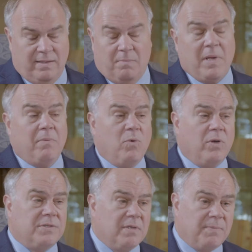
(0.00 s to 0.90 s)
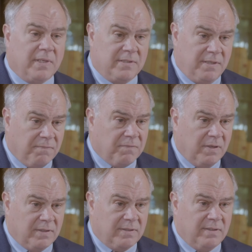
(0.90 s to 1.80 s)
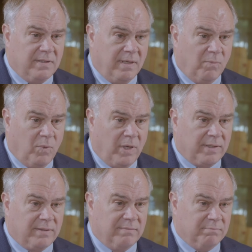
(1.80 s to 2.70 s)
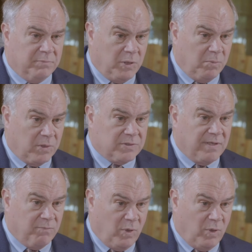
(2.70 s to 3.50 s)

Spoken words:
They may want something different than what boomers have